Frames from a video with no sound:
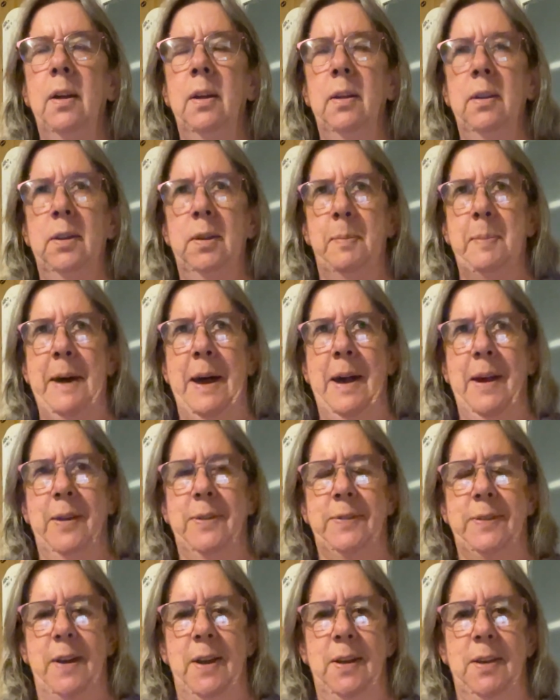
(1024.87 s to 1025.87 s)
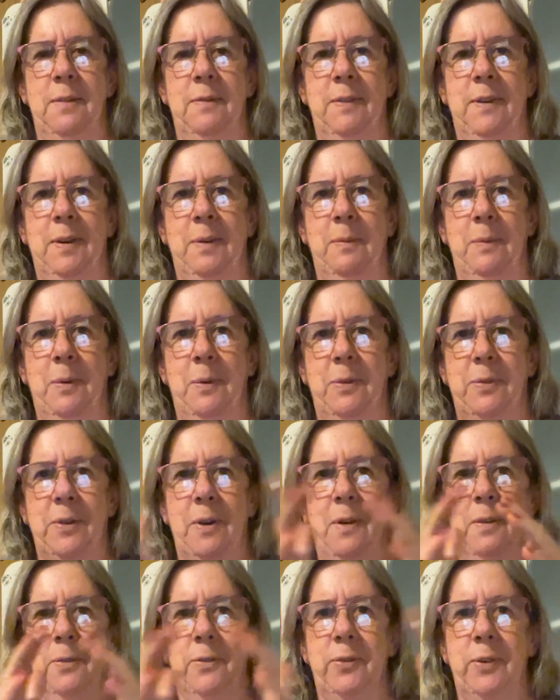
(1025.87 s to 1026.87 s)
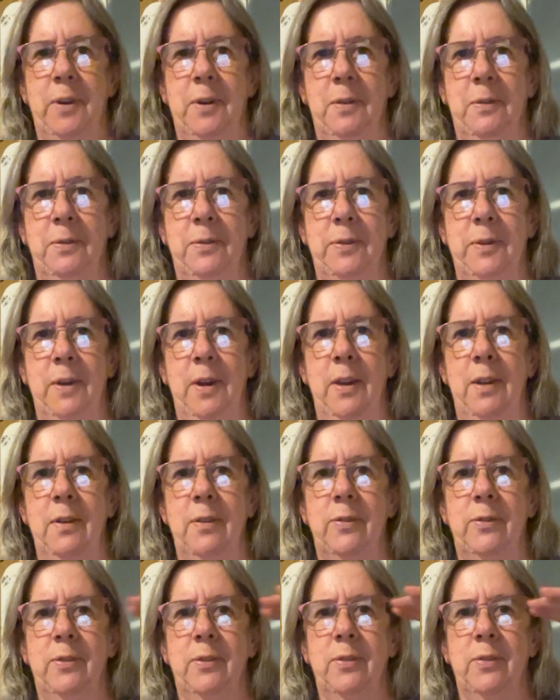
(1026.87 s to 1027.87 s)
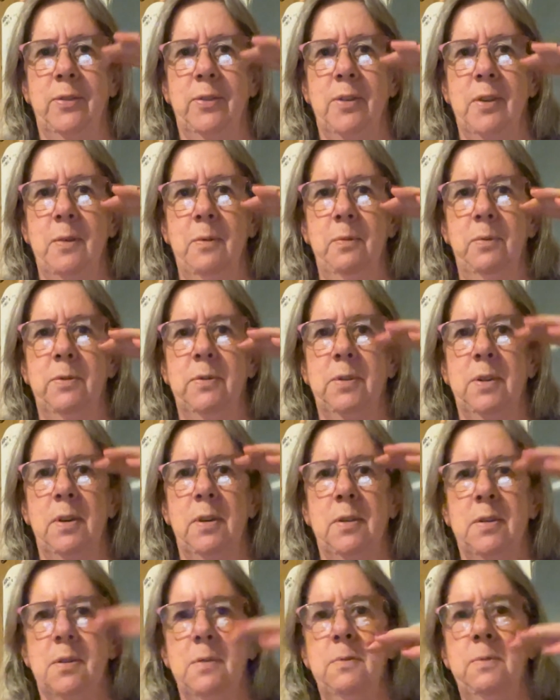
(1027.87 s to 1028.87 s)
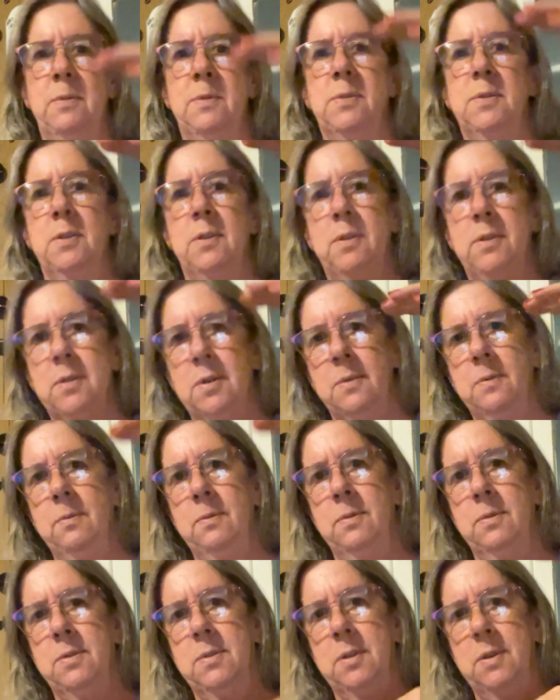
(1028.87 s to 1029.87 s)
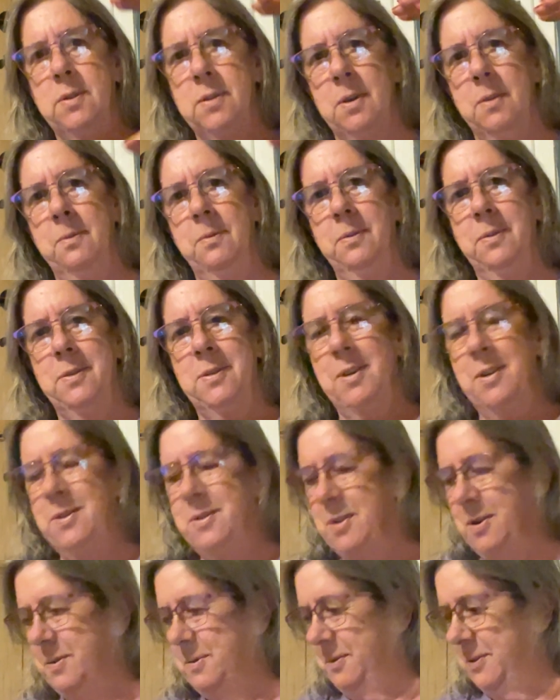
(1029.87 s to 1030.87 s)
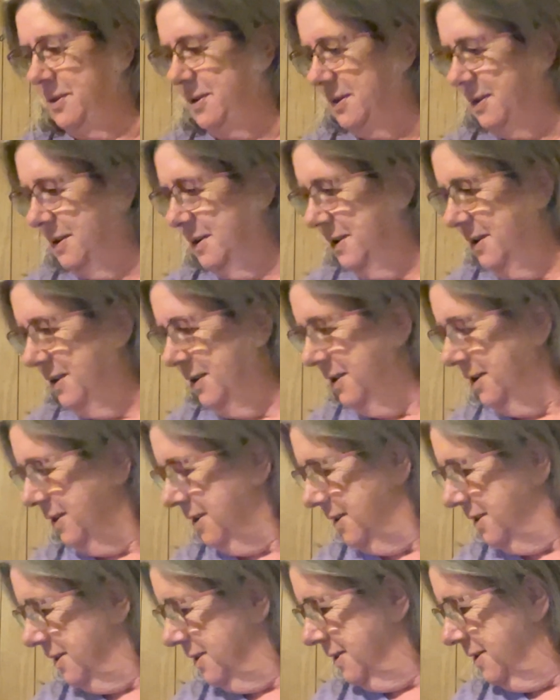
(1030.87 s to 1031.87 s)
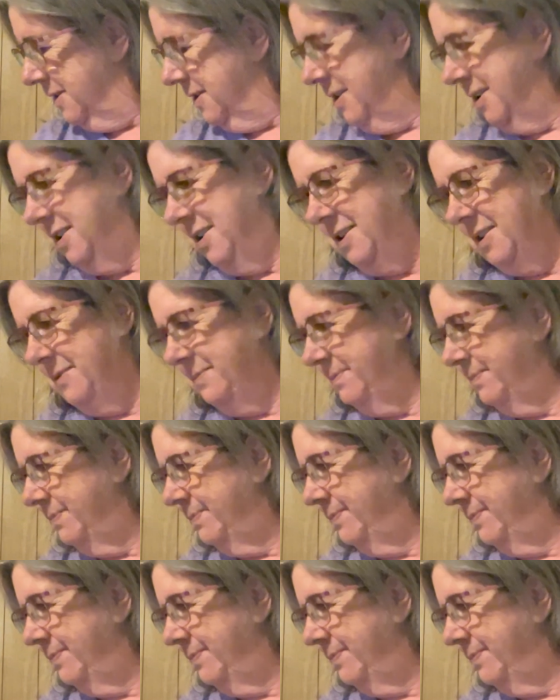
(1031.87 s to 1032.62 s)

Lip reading: the back side of it where it's all shells and it's just totes and totes and totes and totes and totes. And